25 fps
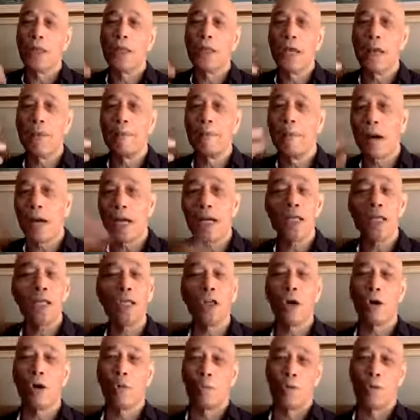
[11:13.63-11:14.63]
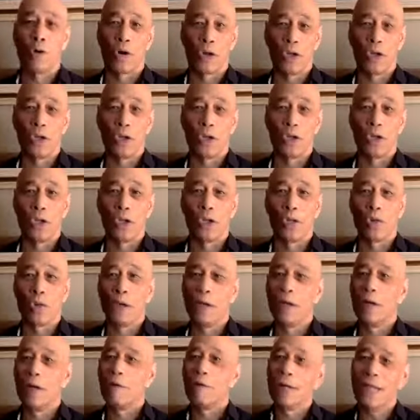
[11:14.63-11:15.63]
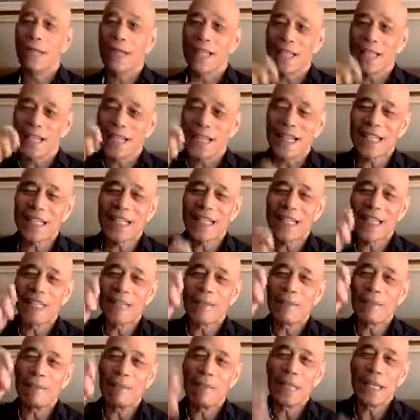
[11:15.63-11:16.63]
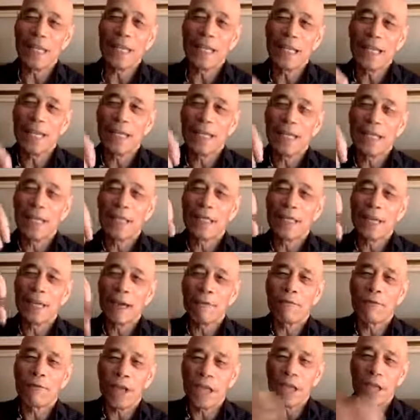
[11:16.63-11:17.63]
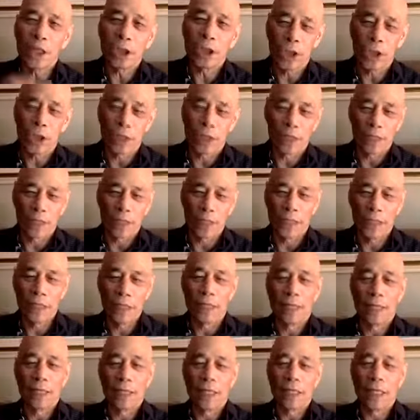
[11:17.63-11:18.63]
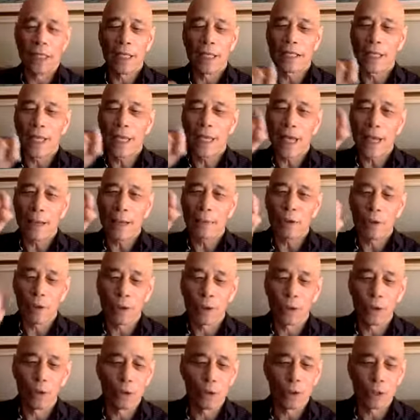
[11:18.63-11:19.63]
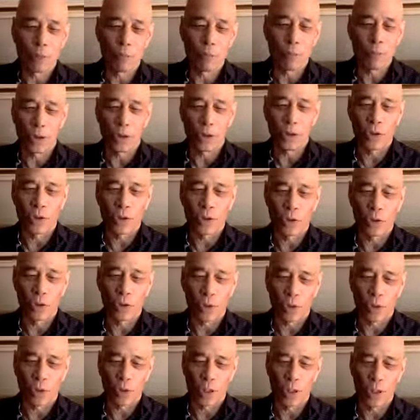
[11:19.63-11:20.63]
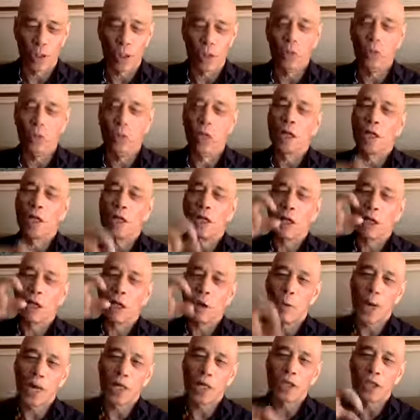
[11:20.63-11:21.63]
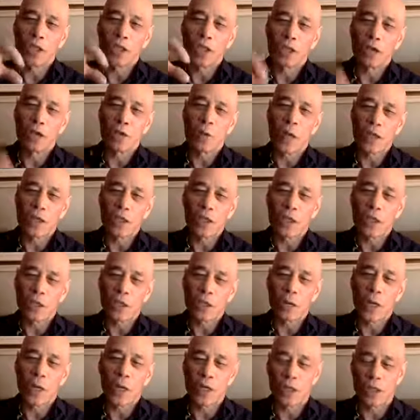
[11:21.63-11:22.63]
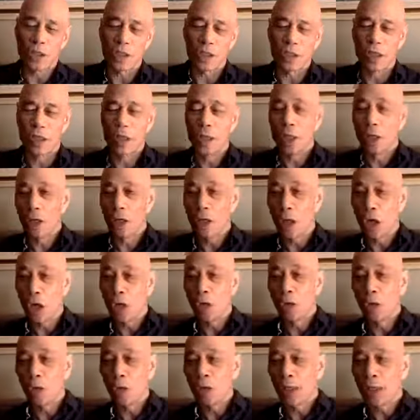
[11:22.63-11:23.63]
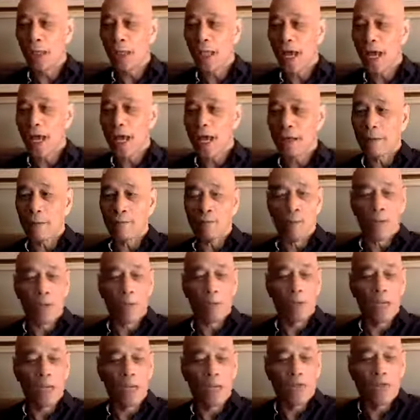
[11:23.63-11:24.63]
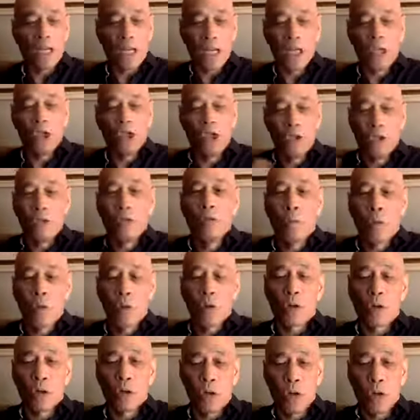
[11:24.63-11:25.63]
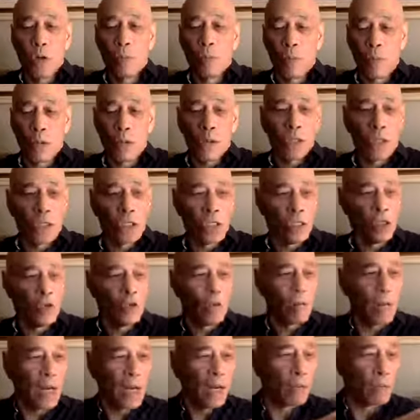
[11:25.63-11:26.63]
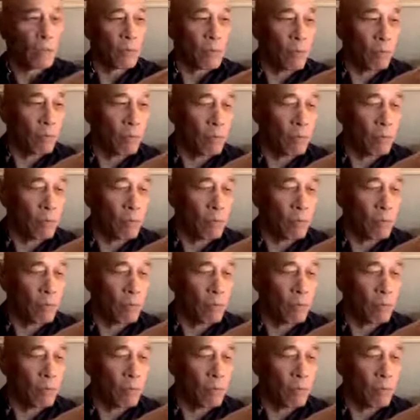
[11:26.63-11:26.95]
They might know more than you, but it doesn't mean definitionally that they absolutely more know than you. Question, question, question. Not only that, but if they do know more than you about